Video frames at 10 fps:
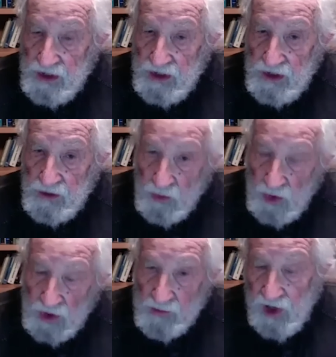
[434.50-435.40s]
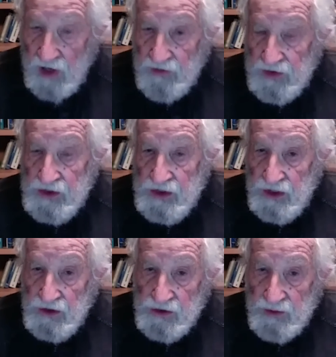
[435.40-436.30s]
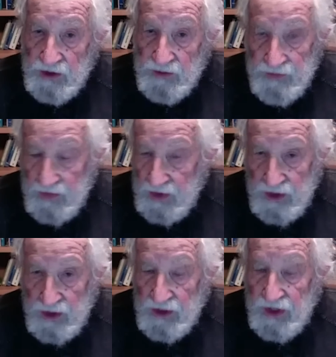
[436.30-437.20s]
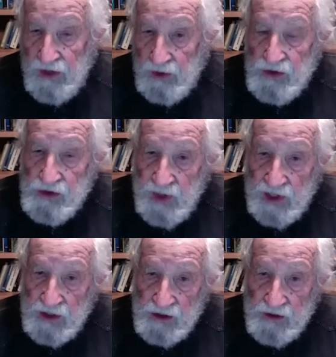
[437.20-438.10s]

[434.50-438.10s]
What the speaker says: Wuhan province and elsewhere. They were dismantled.